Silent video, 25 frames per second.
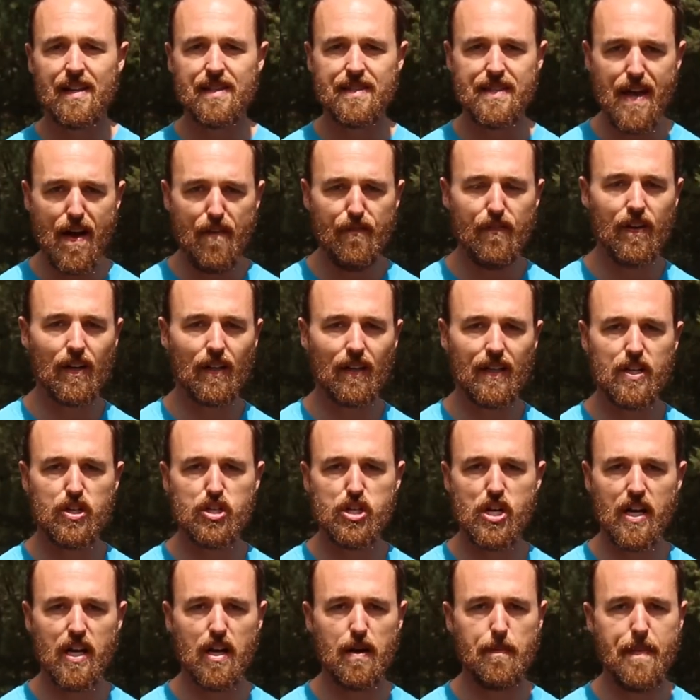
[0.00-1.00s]
Definitely
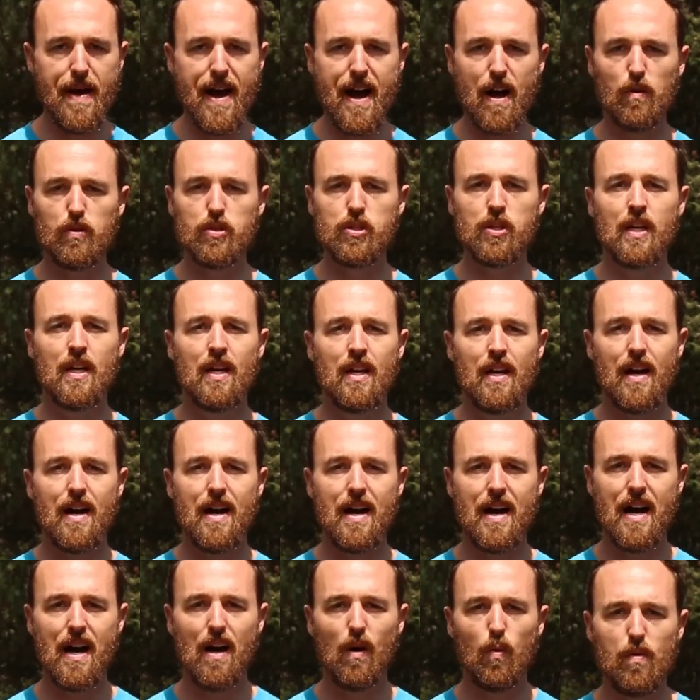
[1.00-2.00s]
check them out.
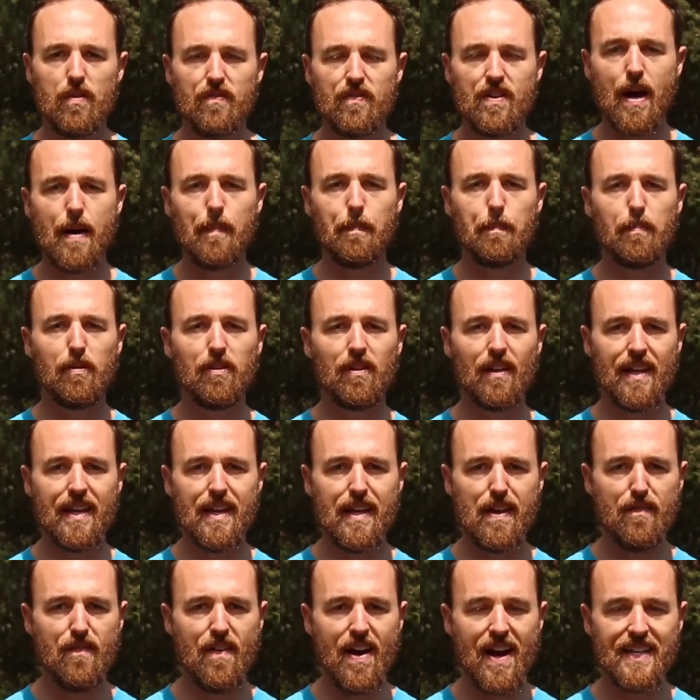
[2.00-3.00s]
Uh, we've got
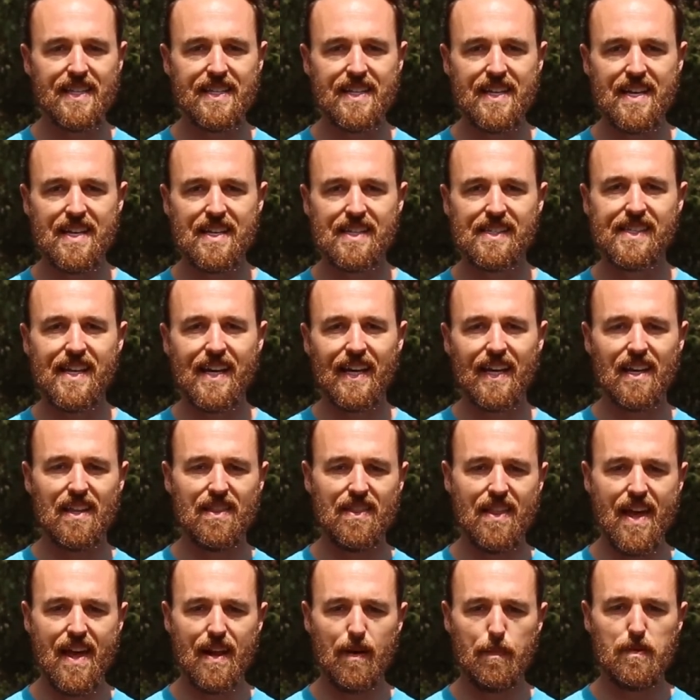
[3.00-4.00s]
plenty of ideas that
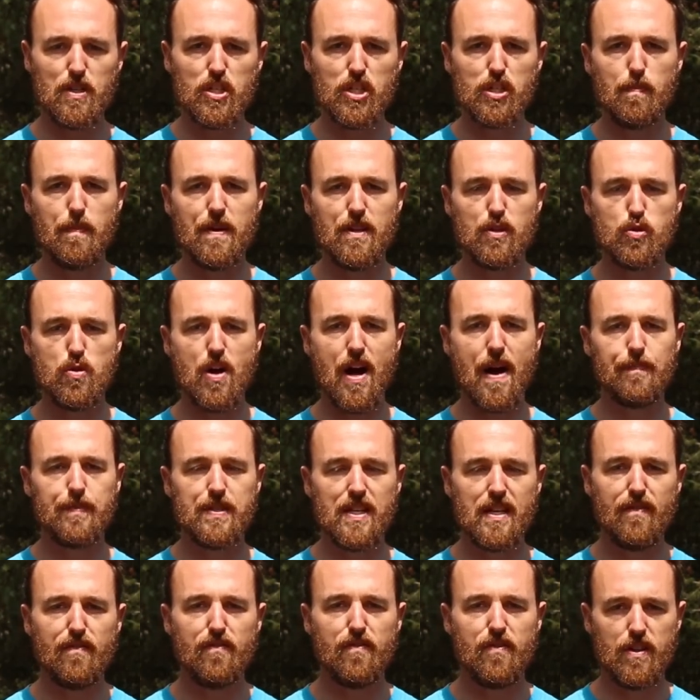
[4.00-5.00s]
can then just be dropped
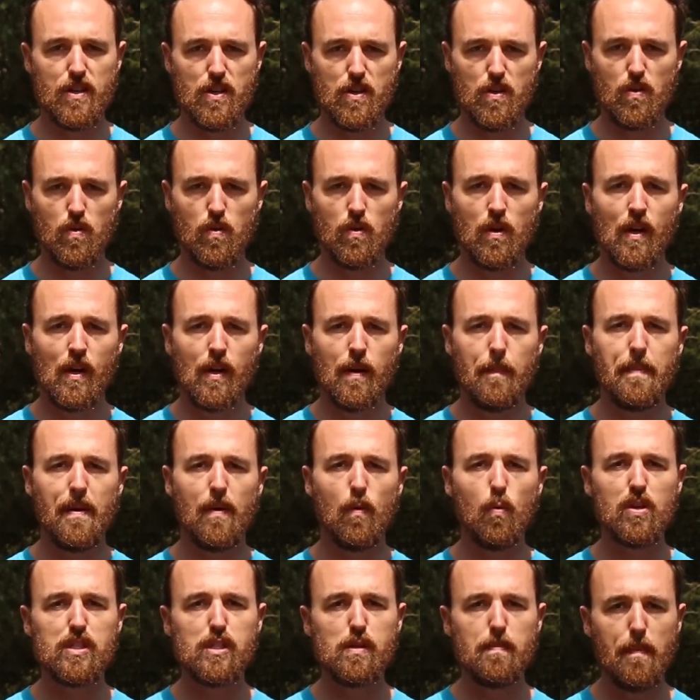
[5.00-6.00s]
in for you.
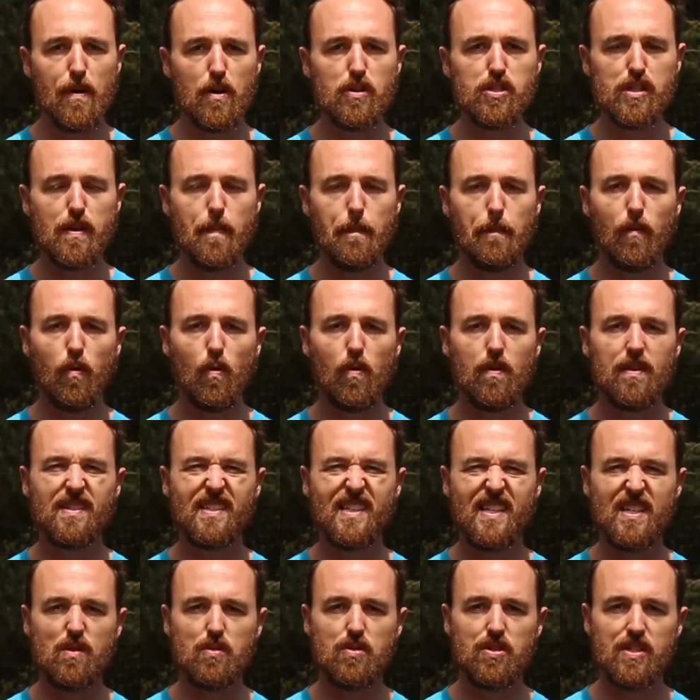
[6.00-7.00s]
But what's most important is
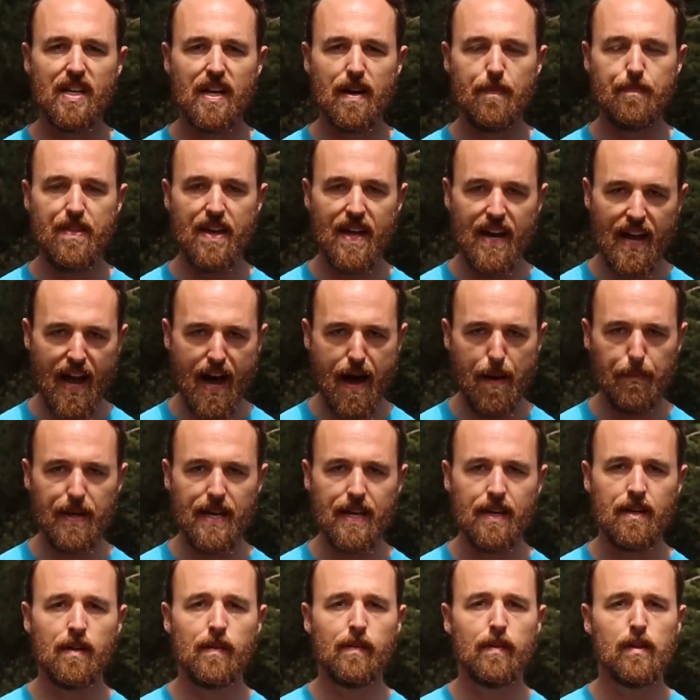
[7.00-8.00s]
that you set up that
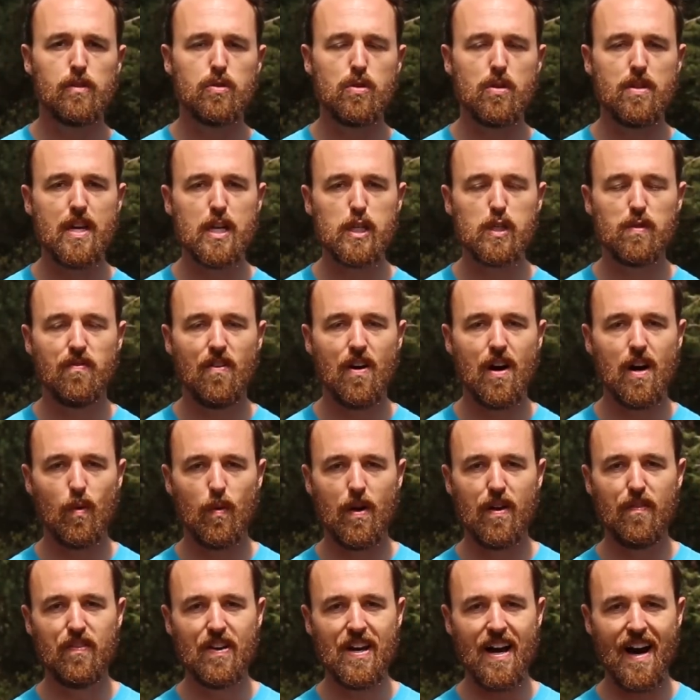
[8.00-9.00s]
habit. So thus far,
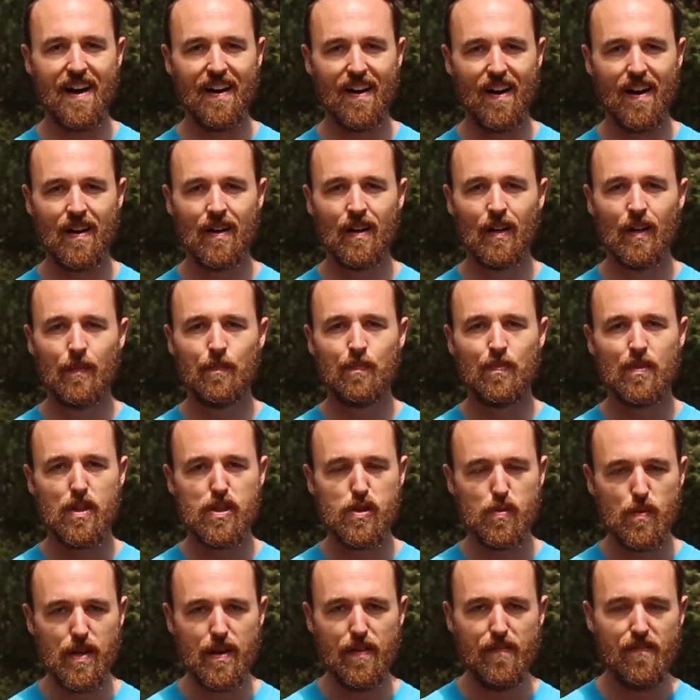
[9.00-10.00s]
we've got our
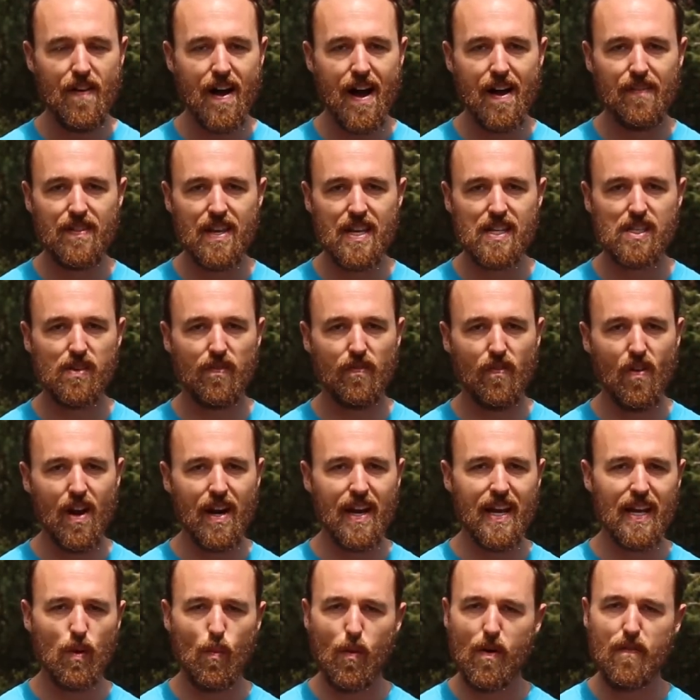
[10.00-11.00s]
three to five days of
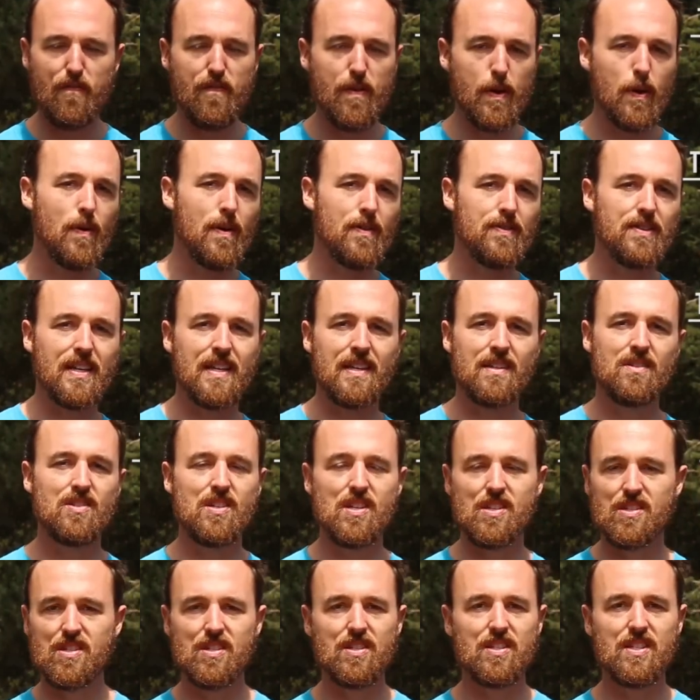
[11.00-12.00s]
running. We're figuring out the
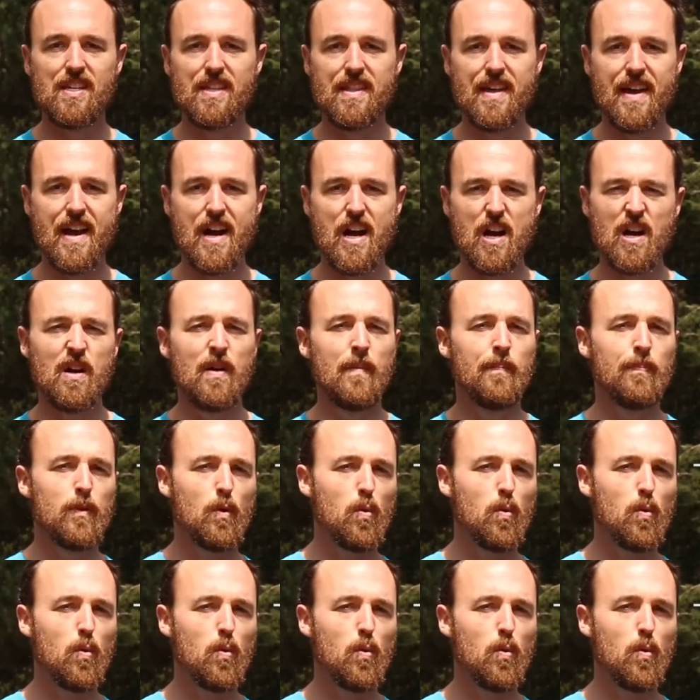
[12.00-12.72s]
consistency there.